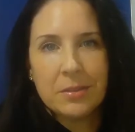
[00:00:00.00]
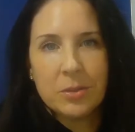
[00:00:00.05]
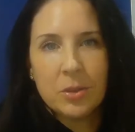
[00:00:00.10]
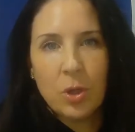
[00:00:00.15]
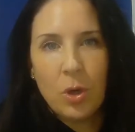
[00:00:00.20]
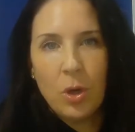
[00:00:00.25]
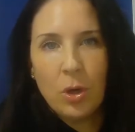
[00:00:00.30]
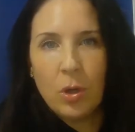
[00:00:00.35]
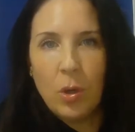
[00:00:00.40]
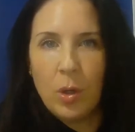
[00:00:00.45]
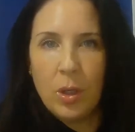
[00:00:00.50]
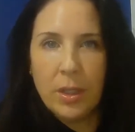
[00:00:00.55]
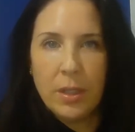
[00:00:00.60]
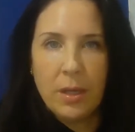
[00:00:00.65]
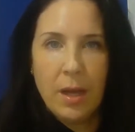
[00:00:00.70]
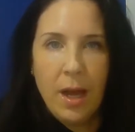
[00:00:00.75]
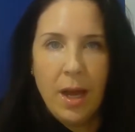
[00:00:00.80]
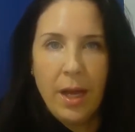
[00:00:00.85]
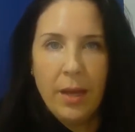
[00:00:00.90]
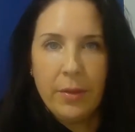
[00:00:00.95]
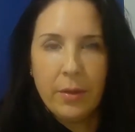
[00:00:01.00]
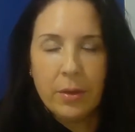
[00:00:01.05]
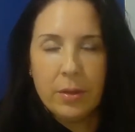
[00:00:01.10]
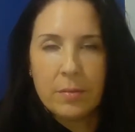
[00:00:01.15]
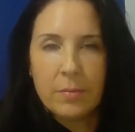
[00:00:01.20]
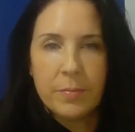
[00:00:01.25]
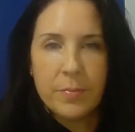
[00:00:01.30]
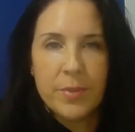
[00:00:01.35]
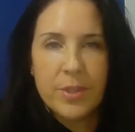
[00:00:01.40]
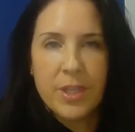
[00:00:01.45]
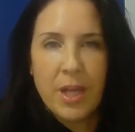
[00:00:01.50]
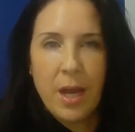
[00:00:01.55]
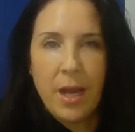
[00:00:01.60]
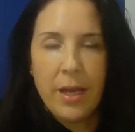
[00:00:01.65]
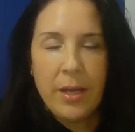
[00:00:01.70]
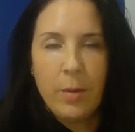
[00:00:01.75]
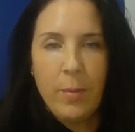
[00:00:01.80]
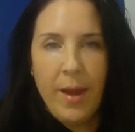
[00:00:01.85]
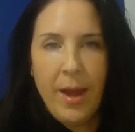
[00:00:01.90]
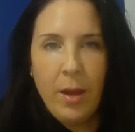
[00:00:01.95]
talk on either
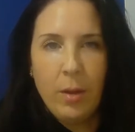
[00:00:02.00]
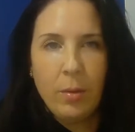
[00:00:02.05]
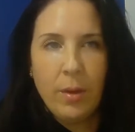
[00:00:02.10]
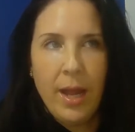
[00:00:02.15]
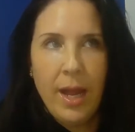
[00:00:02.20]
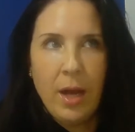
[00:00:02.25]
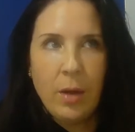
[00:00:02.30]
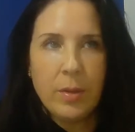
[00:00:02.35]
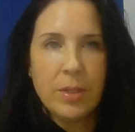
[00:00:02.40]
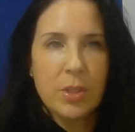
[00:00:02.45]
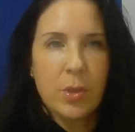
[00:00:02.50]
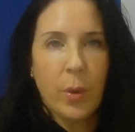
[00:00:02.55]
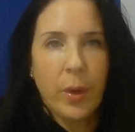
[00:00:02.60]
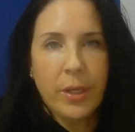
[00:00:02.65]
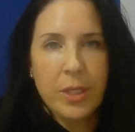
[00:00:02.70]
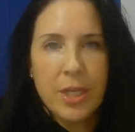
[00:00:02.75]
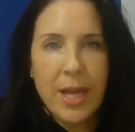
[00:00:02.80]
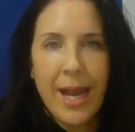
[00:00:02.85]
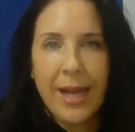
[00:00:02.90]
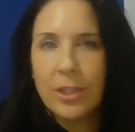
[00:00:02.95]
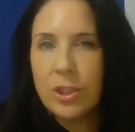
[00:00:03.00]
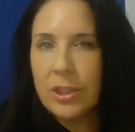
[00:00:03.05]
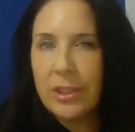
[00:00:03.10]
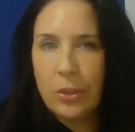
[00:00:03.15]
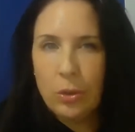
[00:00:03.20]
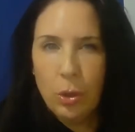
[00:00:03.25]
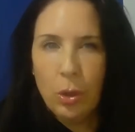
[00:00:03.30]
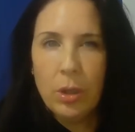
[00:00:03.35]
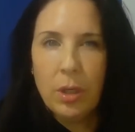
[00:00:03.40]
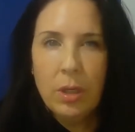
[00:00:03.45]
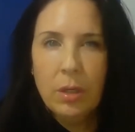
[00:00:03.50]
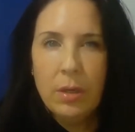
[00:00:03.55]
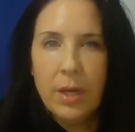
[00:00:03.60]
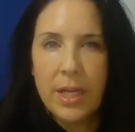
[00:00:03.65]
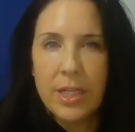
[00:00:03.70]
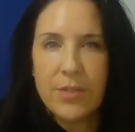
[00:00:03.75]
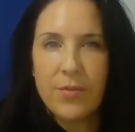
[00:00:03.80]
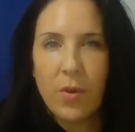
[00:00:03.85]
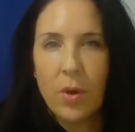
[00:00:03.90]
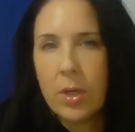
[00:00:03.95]
side about how it's going to actually look
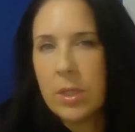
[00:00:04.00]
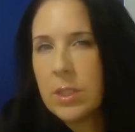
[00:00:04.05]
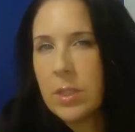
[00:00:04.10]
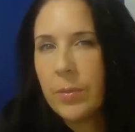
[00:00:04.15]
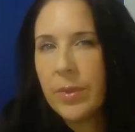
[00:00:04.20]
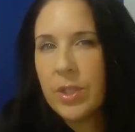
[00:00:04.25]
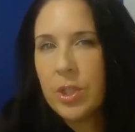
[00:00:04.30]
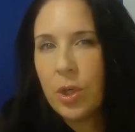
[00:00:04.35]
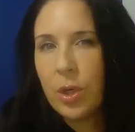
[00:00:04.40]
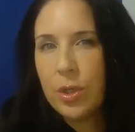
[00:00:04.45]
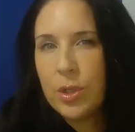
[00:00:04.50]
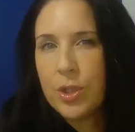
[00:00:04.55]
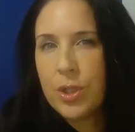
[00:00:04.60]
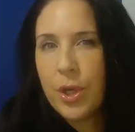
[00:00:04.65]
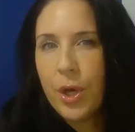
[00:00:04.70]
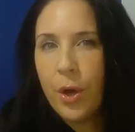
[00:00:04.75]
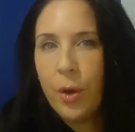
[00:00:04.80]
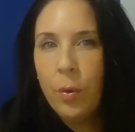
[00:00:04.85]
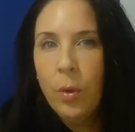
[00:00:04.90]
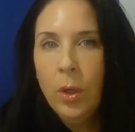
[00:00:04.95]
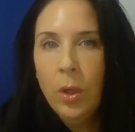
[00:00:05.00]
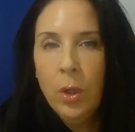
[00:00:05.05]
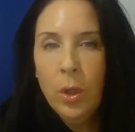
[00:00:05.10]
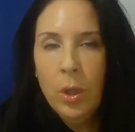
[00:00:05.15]
as far as the returns go.